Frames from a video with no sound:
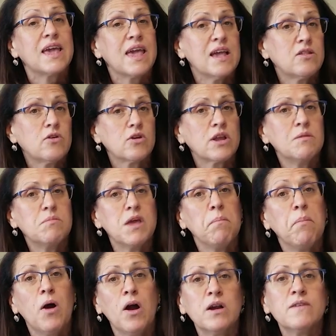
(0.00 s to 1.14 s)
cancer can be a
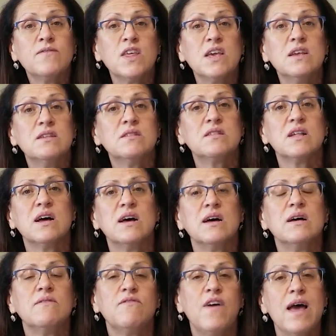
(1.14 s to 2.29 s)
part of these
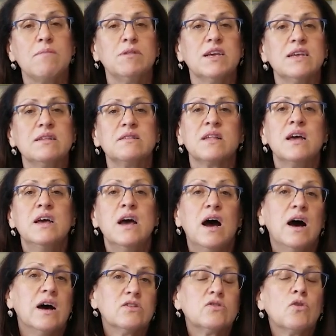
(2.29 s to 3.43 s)
uh, families.
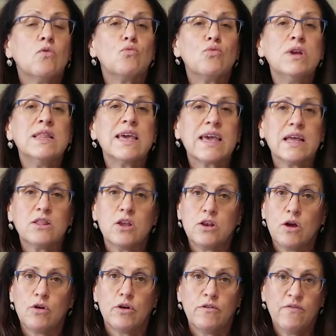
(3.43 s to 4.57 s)
Uh, so really get to
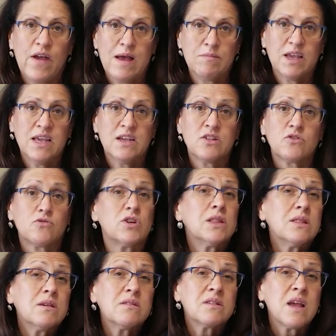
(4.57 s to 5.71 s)
know your family history.
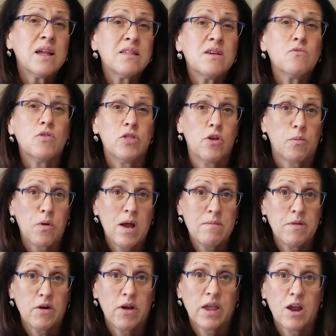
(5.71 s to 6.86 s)
Discuss it with your
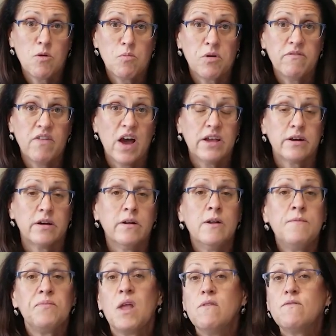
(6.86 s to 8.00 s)
primary care provider
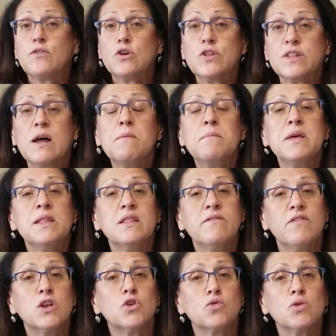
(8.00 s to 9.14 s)
for some
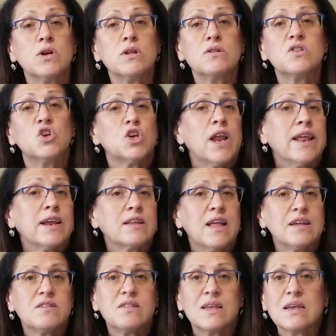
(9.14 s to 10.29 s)
individuals, genetic
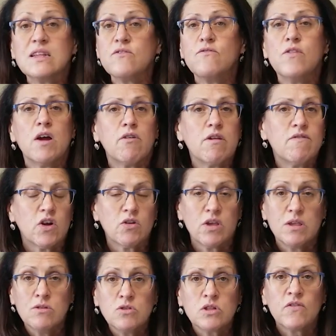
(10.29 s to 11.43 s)
testing is very, very
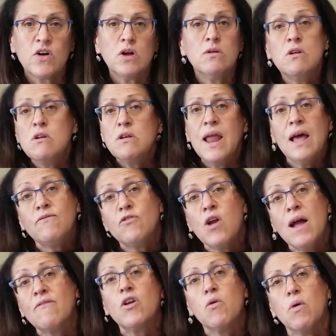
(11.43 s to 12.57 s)
useful, not for
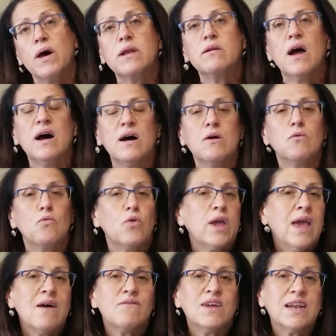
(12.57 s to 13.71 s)
everyone. Uh, we
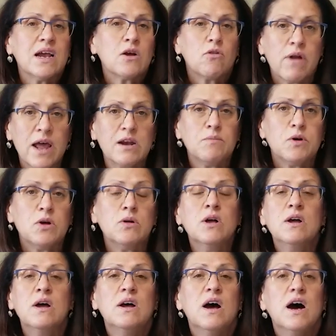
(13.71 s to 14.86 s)
have an incredible
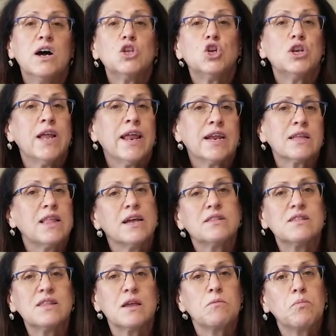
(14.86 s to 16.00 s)
uh, genetic
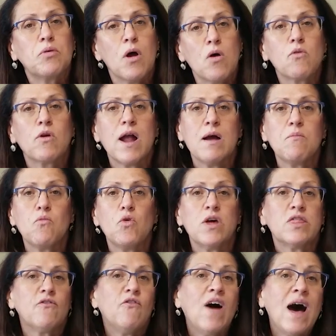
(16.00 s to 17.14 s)
testing program
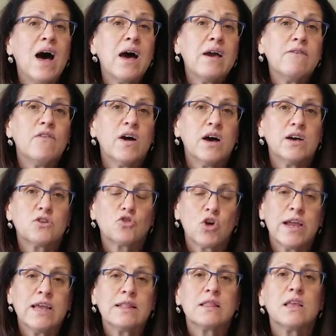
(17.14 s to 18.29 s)
with five uh,
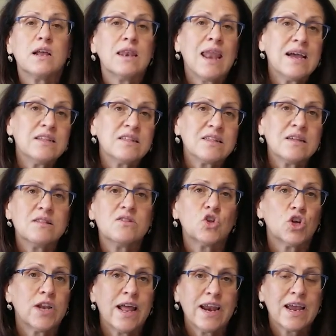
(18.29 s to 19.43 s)
trained licensed
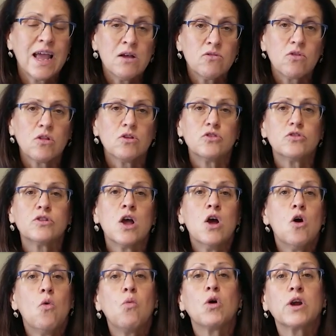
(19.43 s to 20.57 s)
genetic counselors
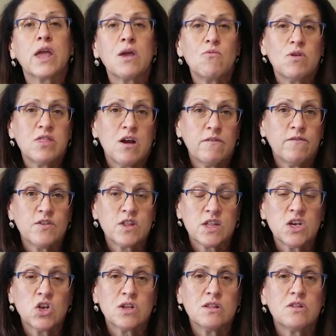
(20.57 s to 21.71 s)
working with our
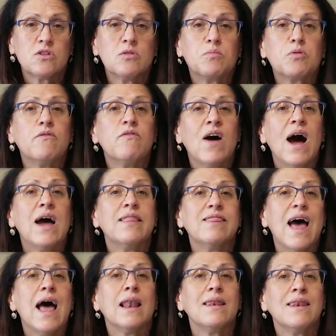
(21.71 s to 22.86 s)
physicians to provide
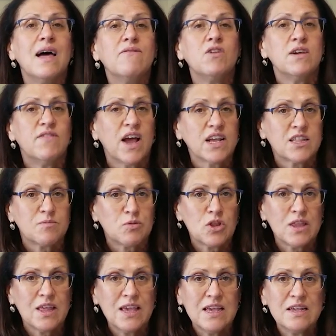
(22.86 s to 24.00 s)
that level of
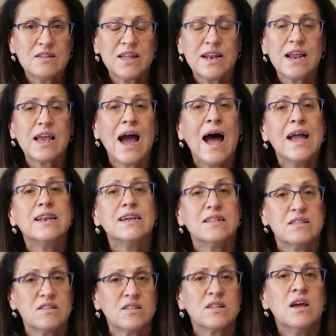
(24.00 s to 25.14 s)
expertise and
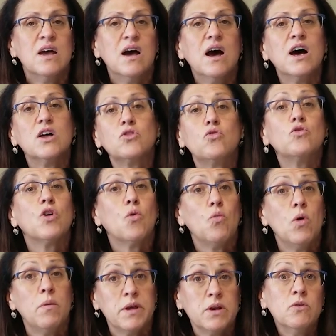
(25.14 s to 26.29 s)
guidance uh, to the
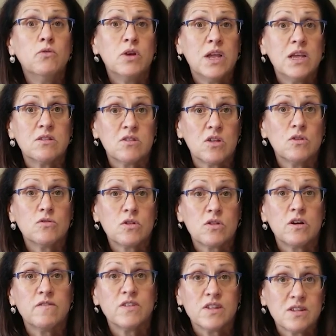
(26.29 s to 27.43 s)
woman who needs those
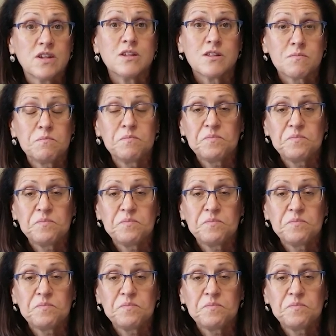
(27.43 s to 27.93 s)
services.